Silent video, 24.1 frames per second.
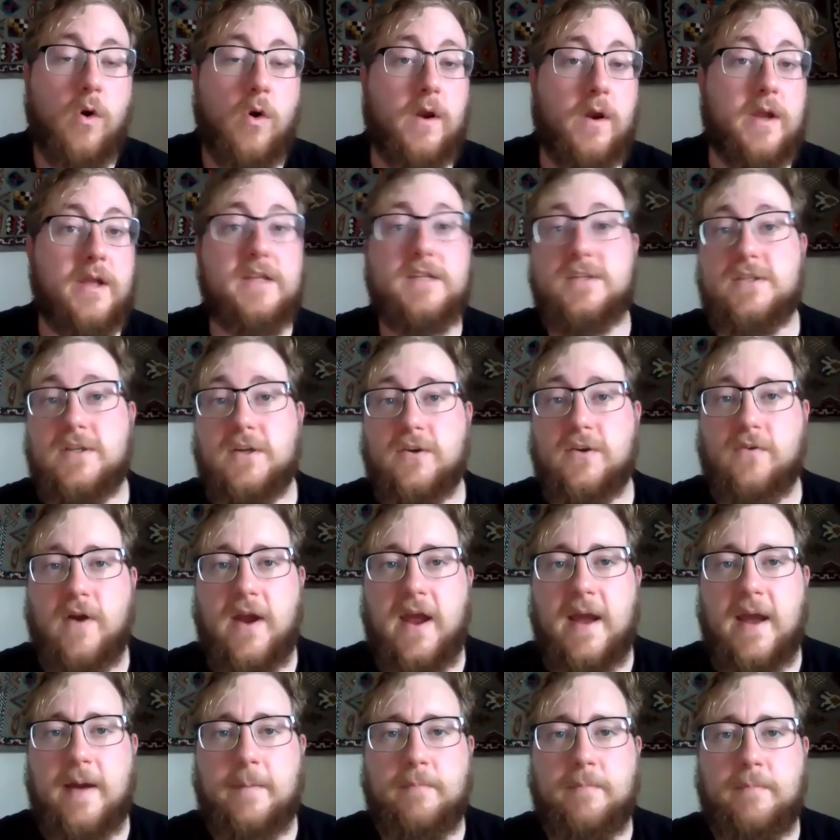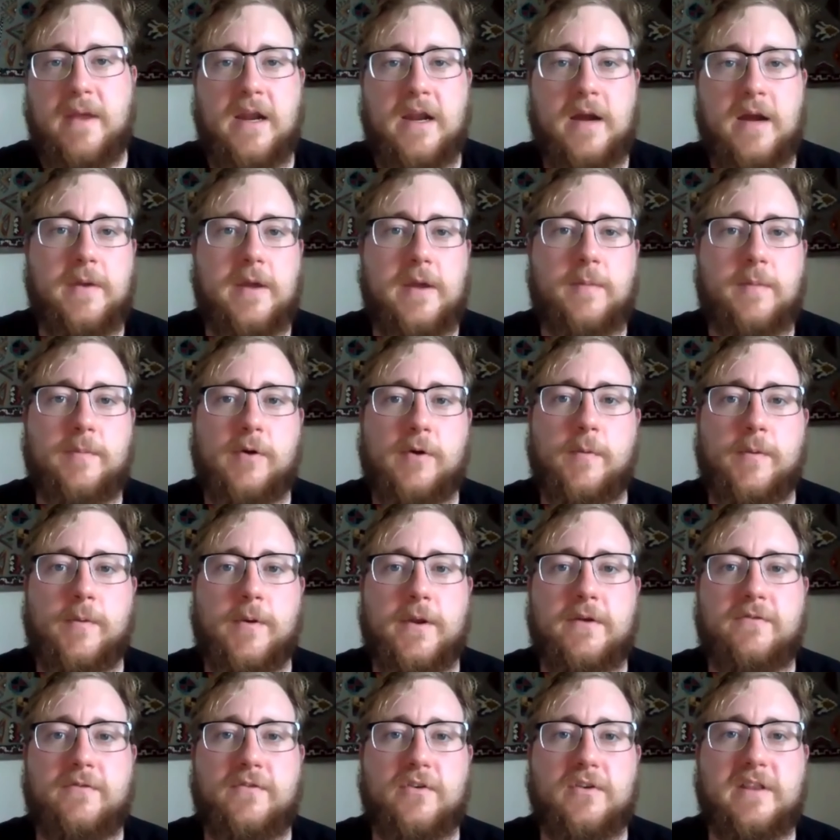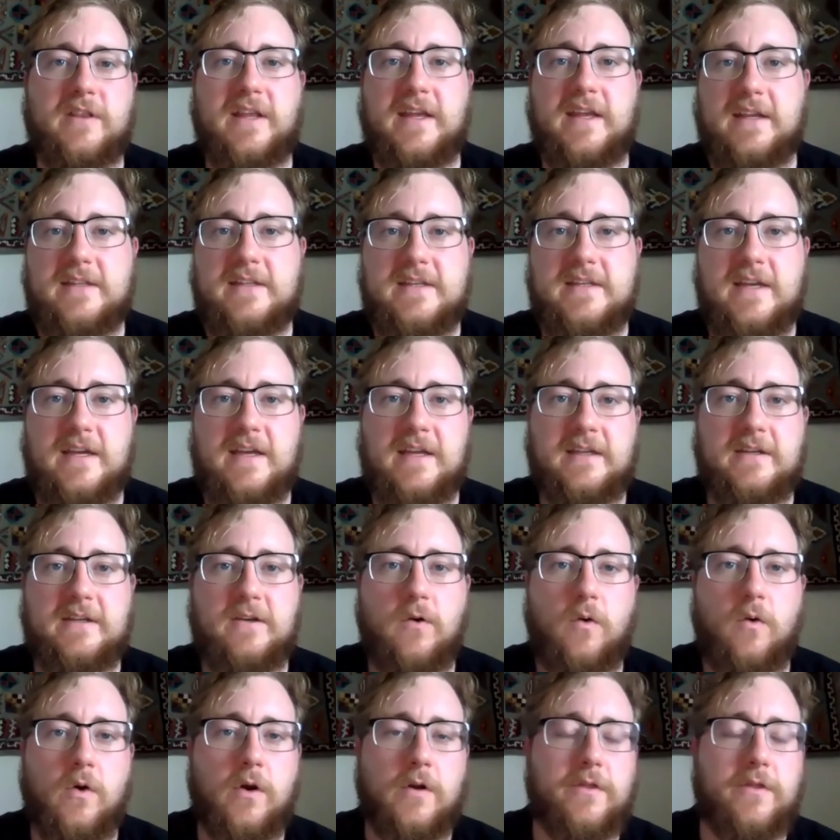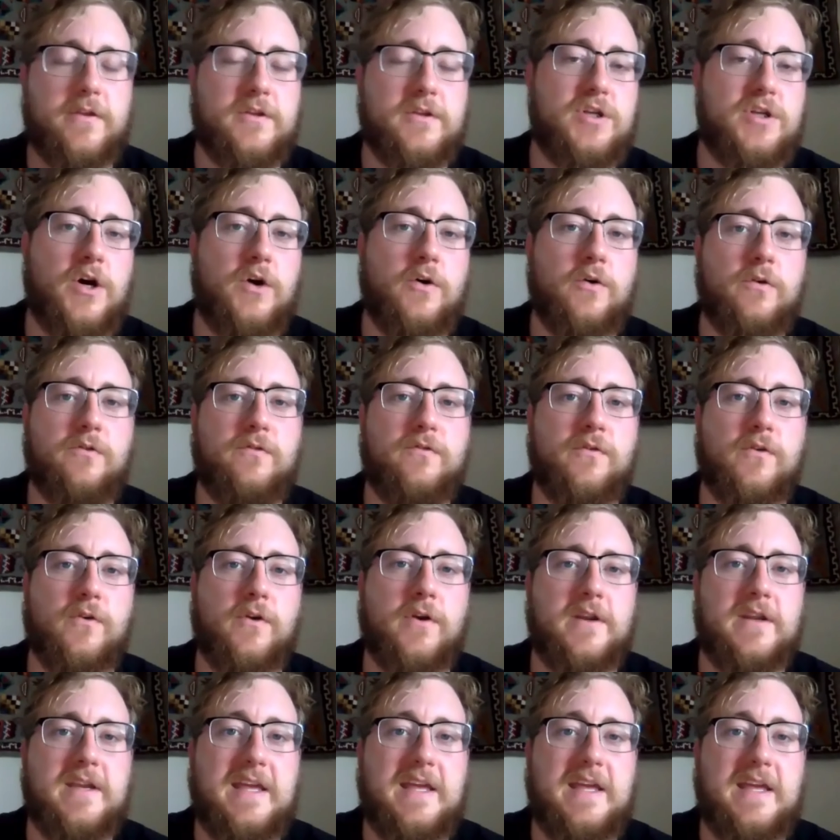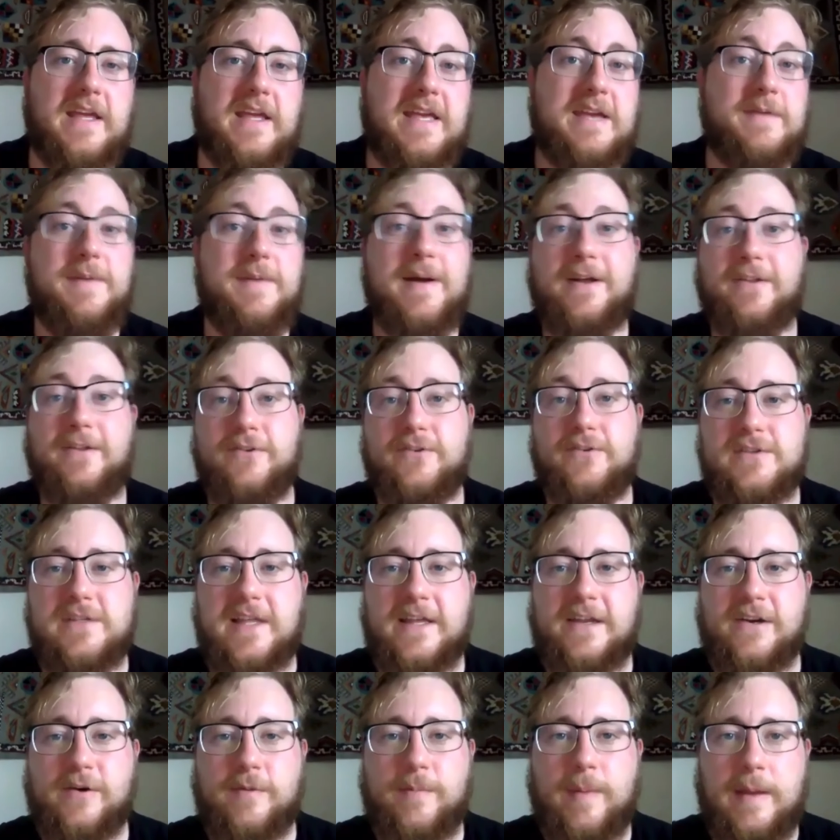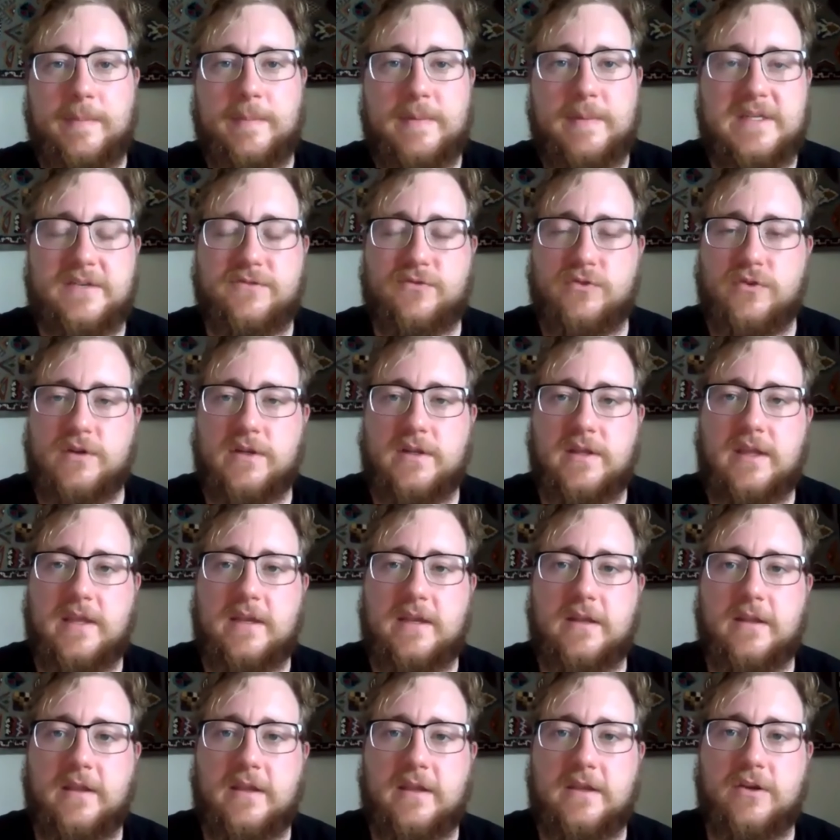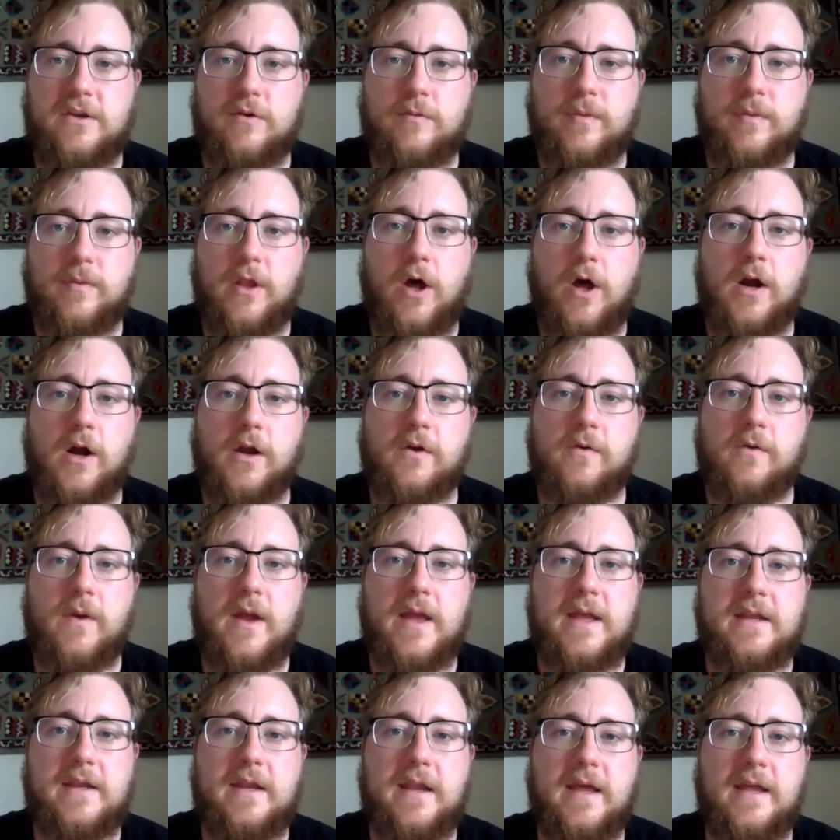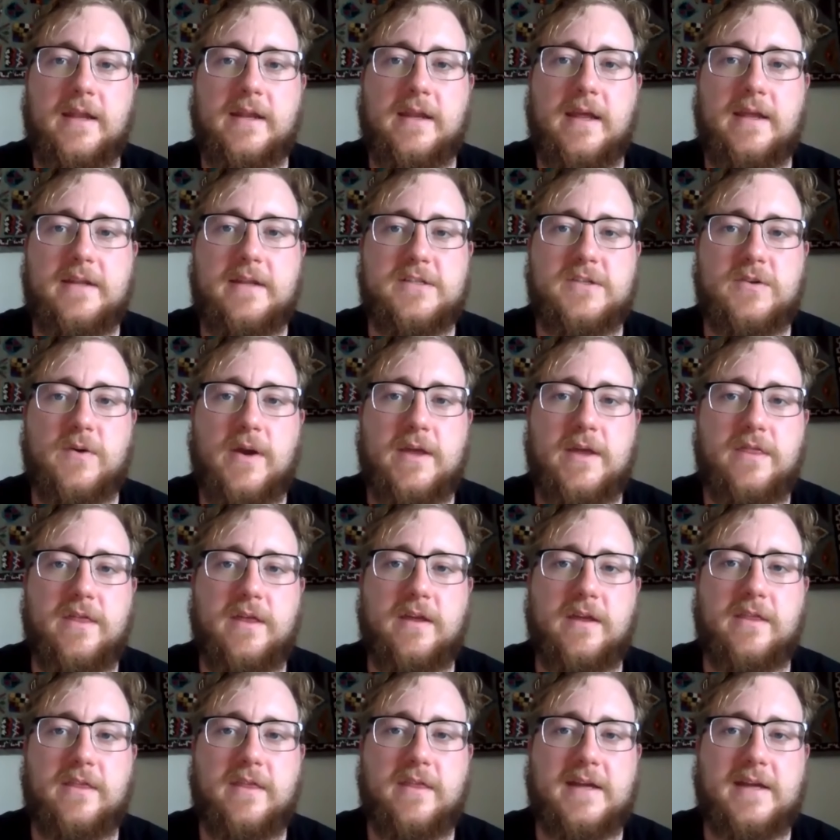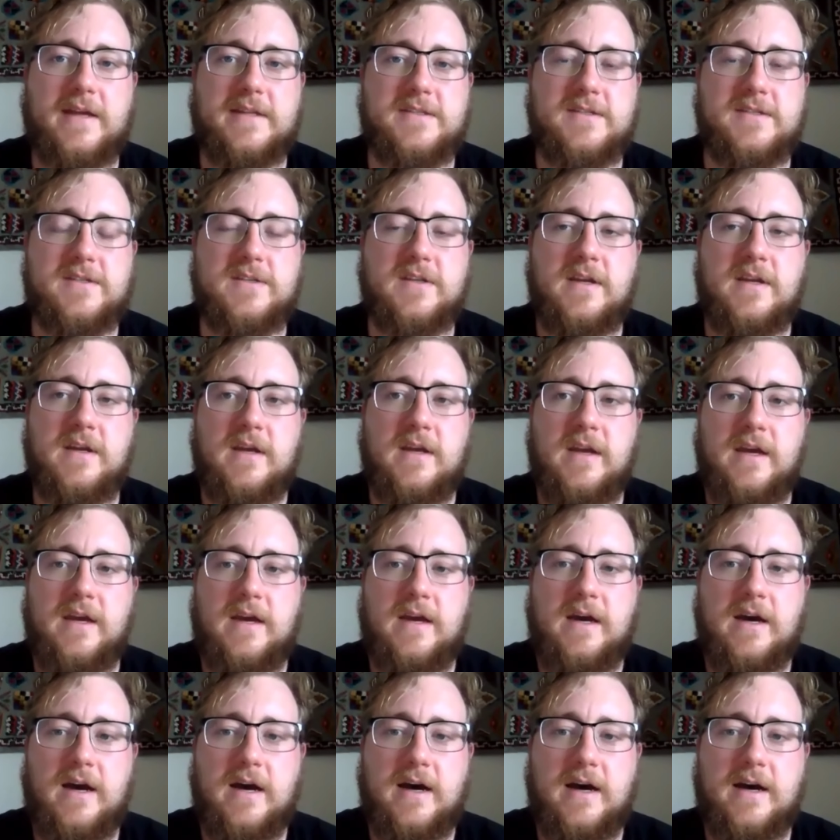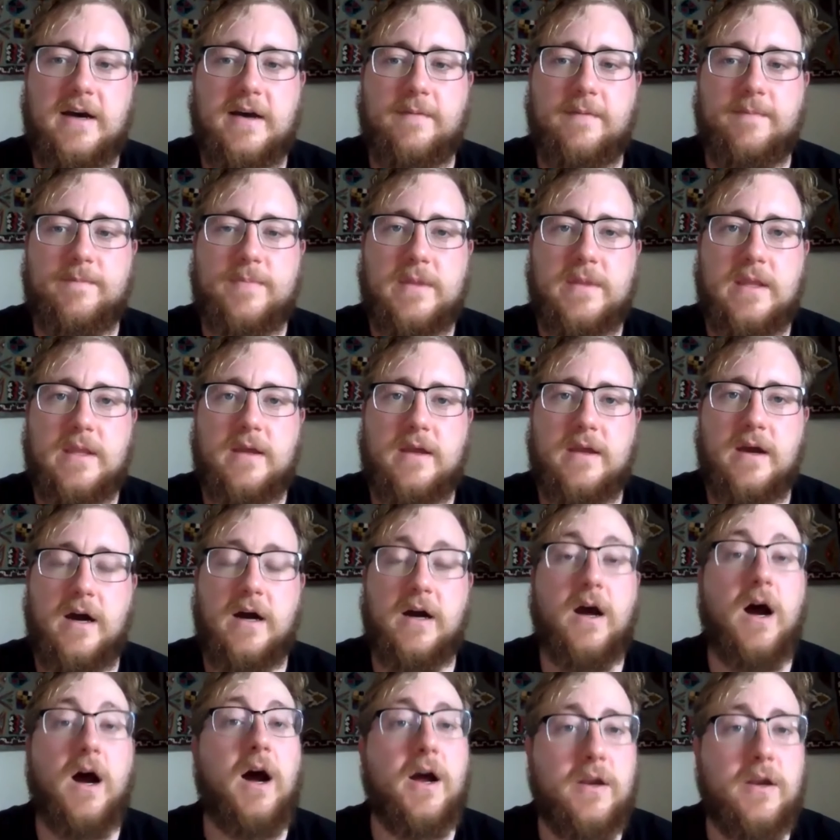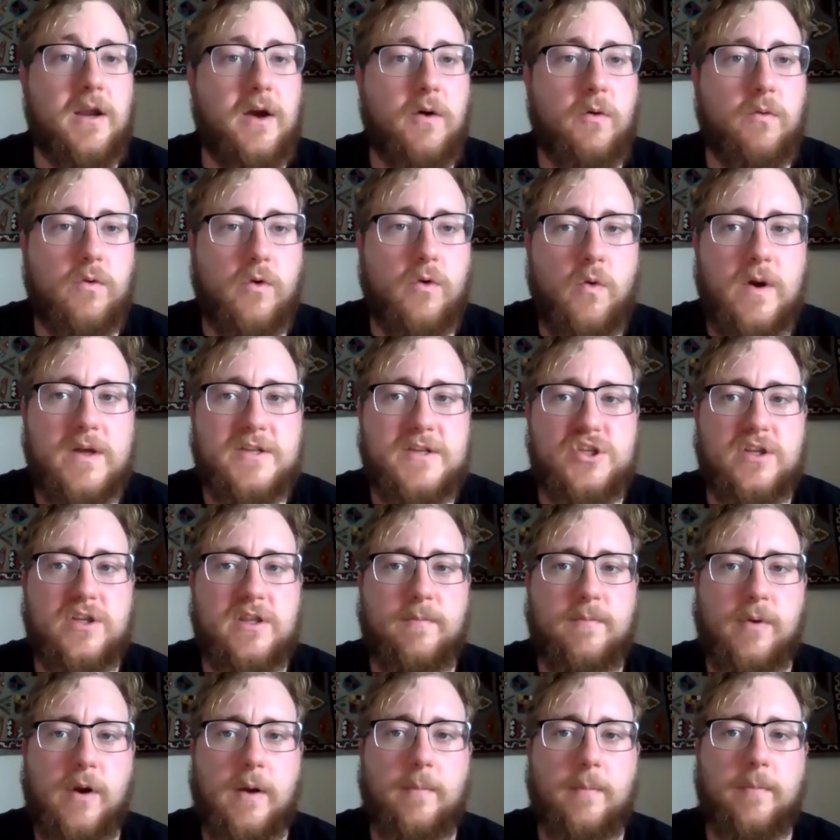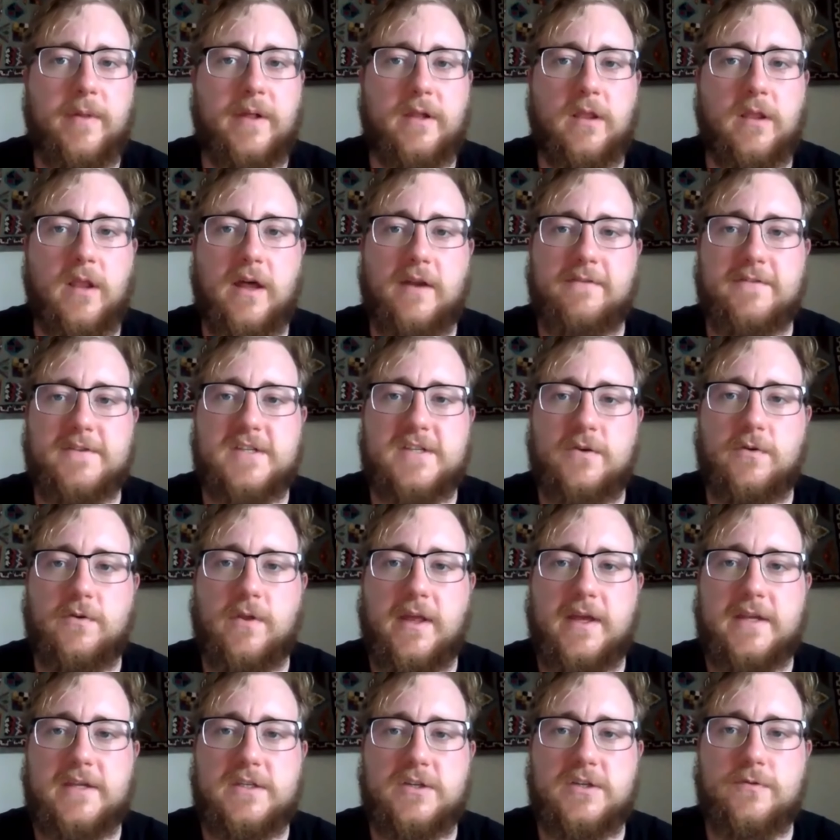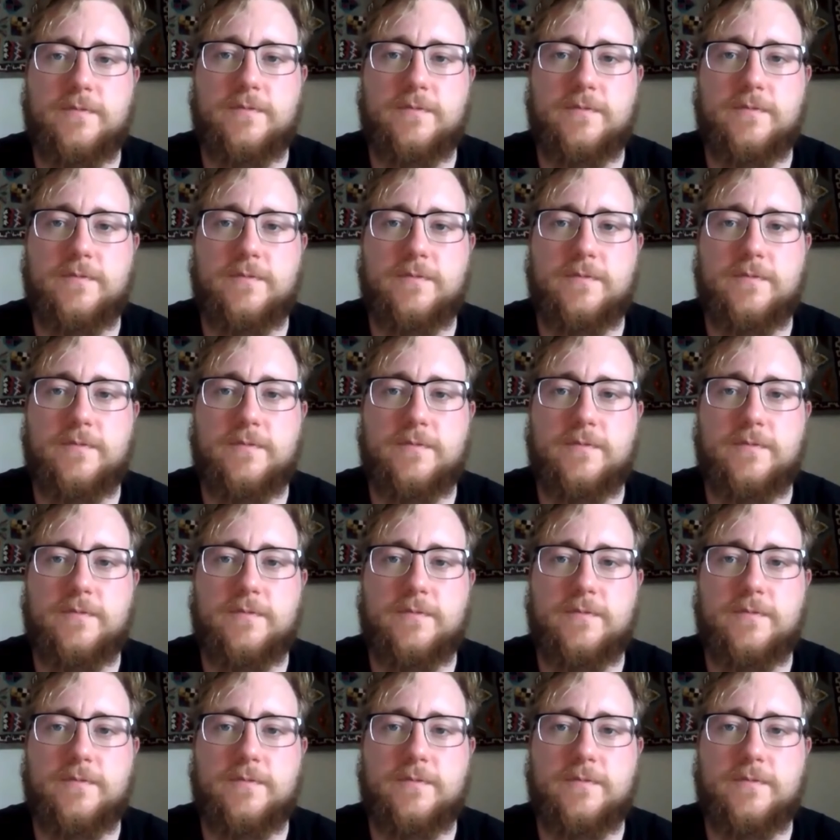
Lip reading: or Instagram may not be appropriate for LinkedIn, or the tone for an email newsletter might be different than your blog, right? And so I think that's a question that probably a lot of us can relate to.